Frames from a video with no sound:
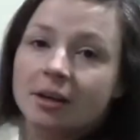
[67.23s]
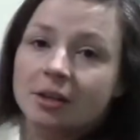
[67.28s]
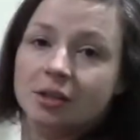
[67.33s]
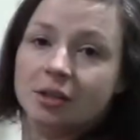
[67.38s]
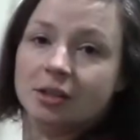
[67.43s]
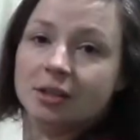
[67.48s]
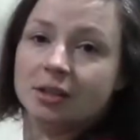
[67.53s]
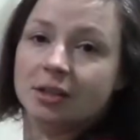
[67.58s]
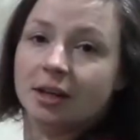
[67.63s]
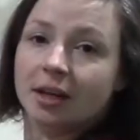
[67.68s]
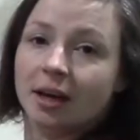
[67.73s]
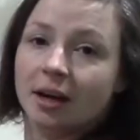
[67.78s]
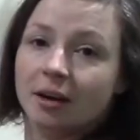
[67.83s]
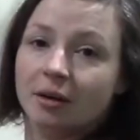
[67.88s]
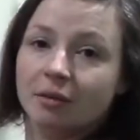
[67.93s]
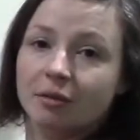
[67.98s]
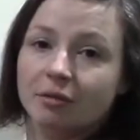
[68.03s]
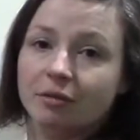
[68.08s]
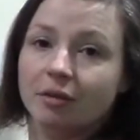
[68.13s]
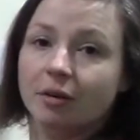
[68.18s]
just to kind
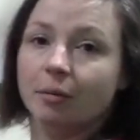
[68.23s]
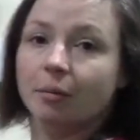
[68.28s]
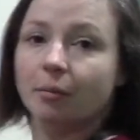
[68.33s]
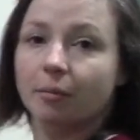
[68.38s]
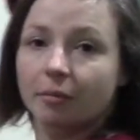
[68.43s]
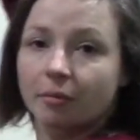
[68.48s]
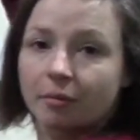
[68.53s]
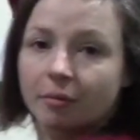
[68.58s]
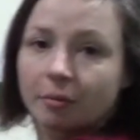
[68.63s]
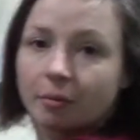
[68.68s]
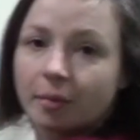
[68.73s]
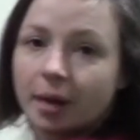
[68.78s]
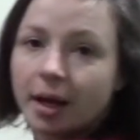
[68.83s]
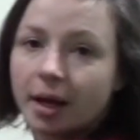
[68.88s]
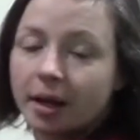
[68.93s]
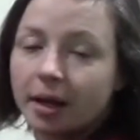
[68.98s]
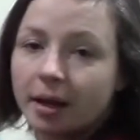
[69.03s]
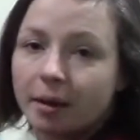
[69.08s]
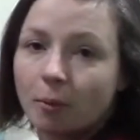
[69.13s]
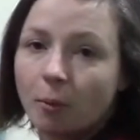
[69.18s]
of
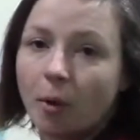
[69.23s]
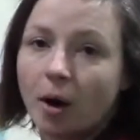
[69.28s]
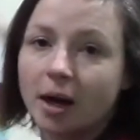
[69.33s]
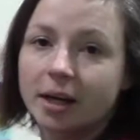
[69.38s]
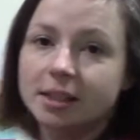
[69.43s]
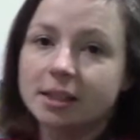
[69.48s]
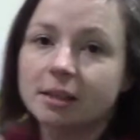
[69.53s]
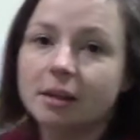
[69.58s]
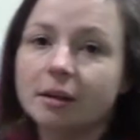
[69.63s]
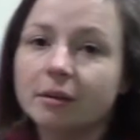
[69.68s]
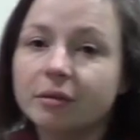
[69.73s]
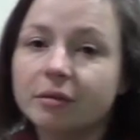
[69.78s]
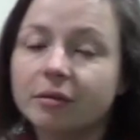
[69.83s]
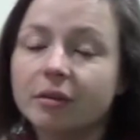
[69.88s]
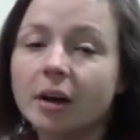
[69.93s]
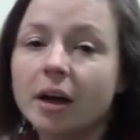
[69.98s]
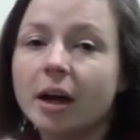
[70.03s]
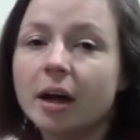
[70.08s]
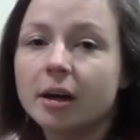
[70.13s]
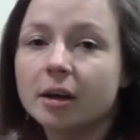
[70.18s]
make it wide enough.
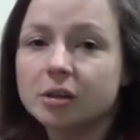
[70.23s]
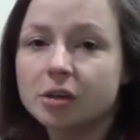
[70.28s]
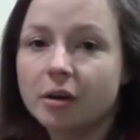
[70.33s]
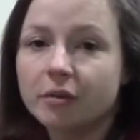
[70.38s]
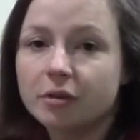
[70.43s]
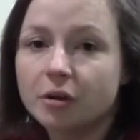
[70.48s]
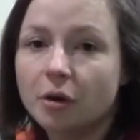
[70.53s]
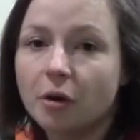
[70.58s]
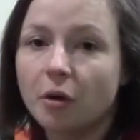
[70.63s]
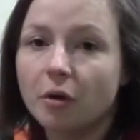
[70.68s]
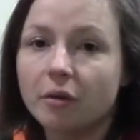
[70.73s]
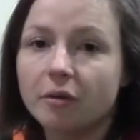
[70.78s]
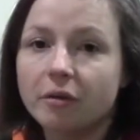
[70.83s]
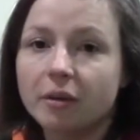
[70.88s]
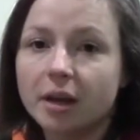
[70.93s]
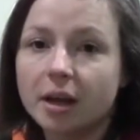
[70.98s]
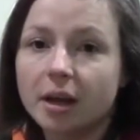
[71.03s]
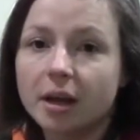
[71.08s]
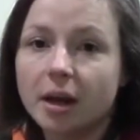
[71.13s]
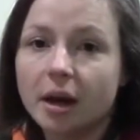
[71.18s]
So I've done all of
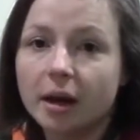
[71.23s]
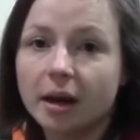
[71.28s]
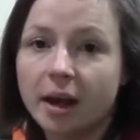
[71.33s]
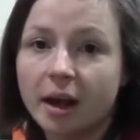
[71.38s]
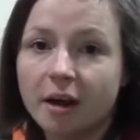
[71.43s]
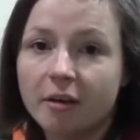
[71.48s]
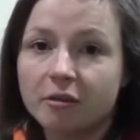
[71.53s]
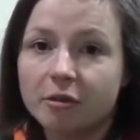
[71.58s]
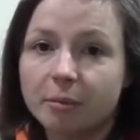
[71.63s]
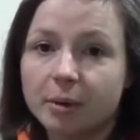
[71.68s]
the curved